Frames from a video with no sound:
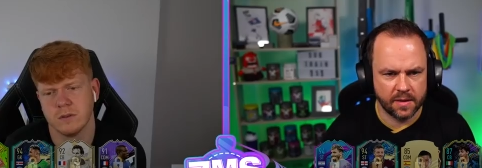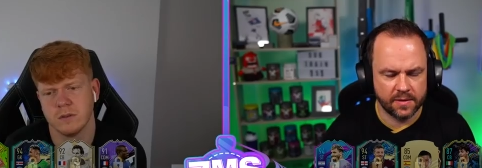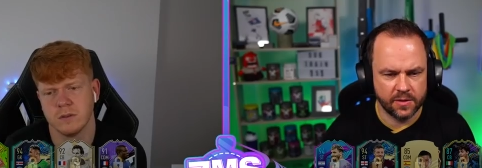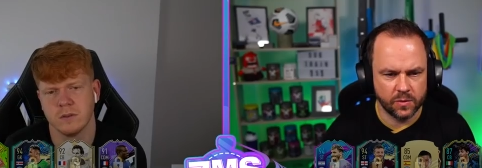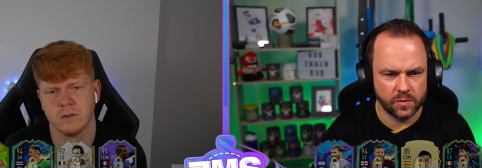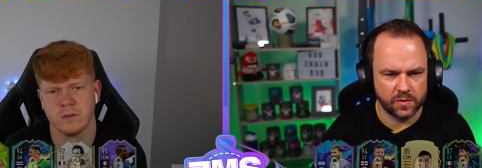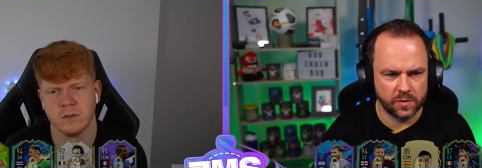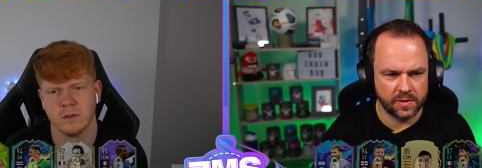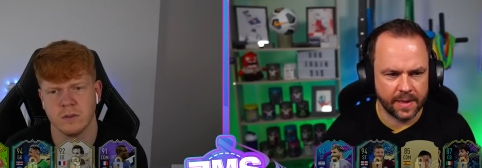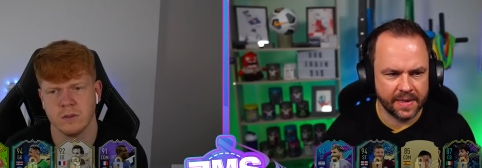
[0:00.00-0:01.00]
Speaker 1: All
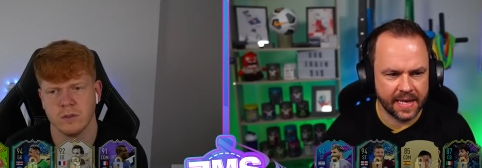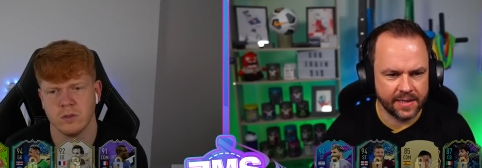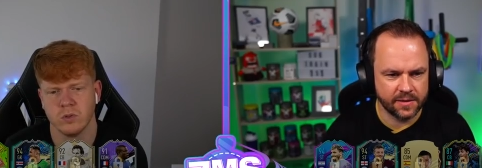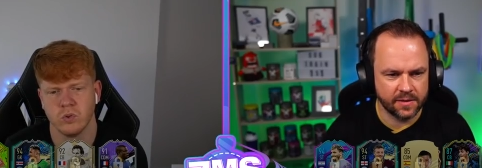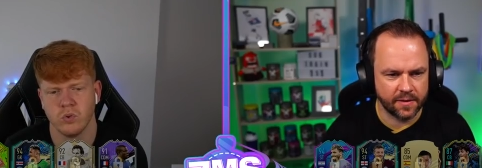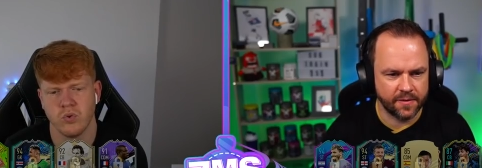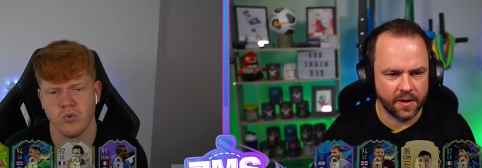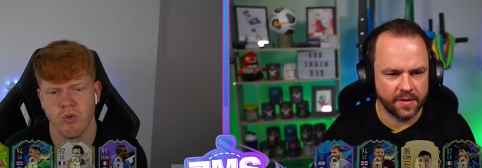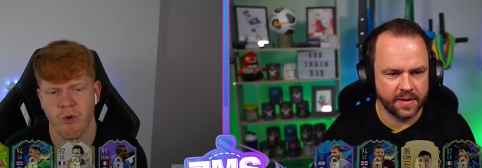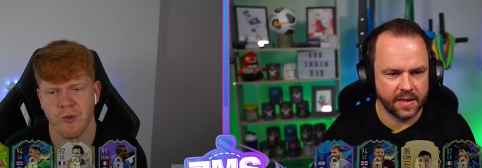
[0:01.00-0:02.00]
sorts. How many nations? I have
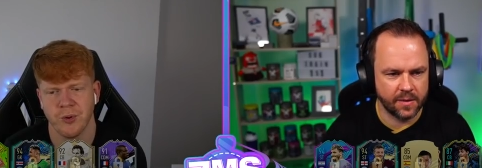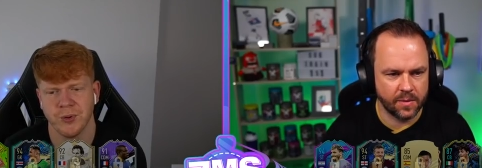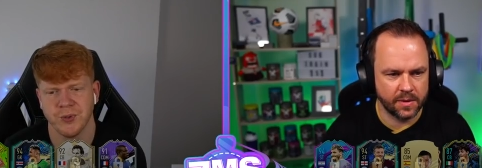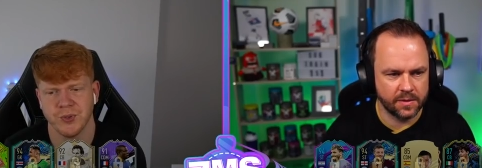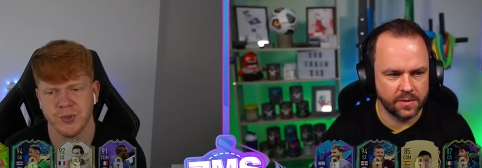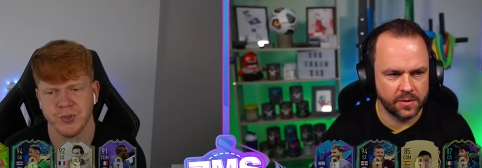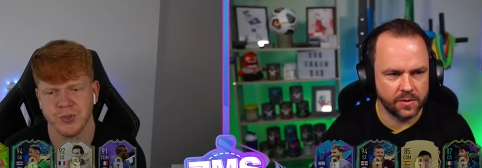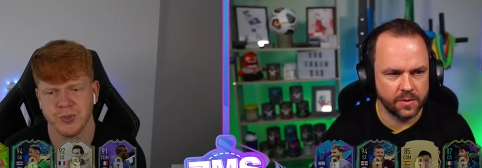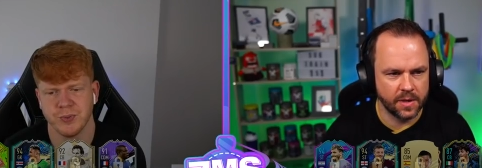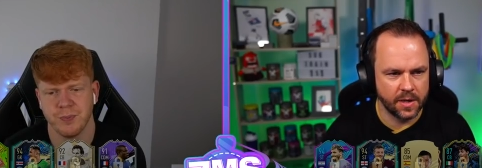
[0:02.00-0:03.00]
5, isn't it? 1, 2,
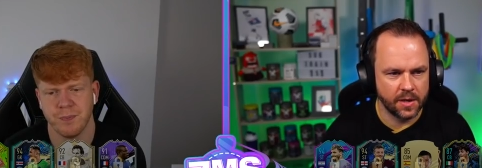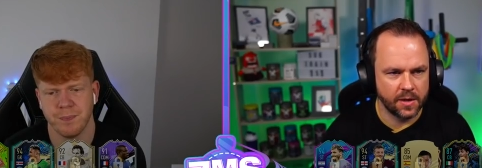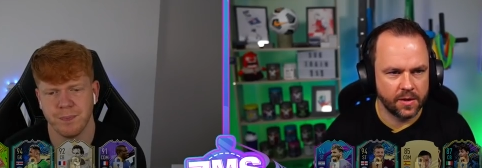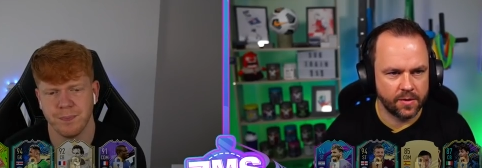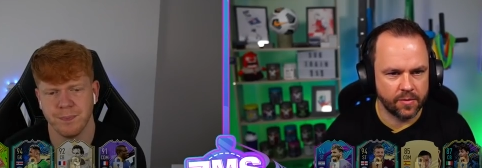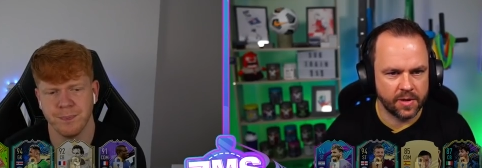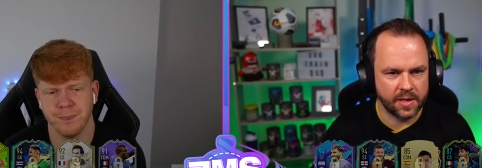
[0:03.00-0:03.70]
3,